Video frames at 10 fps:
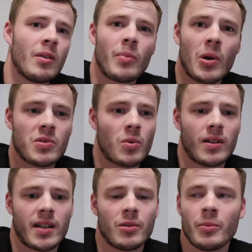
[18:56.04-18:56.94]

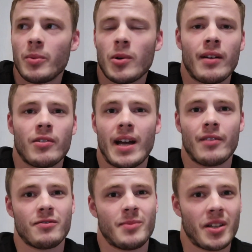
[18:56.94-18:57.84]
Post-workout will be whatever I
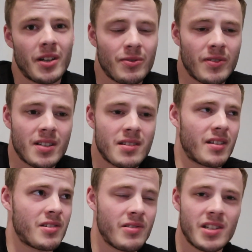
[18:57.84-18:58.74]
have with my girlfriend. So
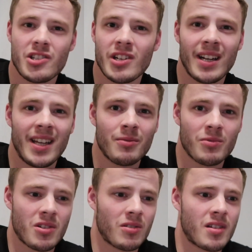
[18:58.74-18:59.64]
that's usually chili,
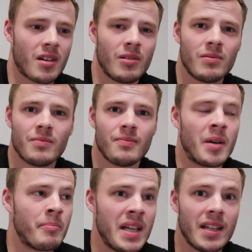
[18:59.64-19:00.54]
risotto,
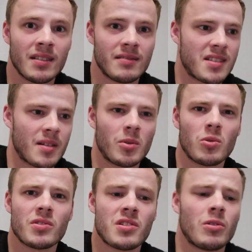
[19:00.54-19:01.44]
a meat and some
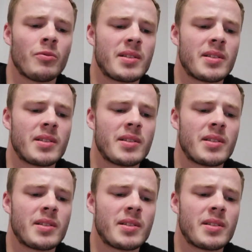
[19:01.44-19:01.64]
sort of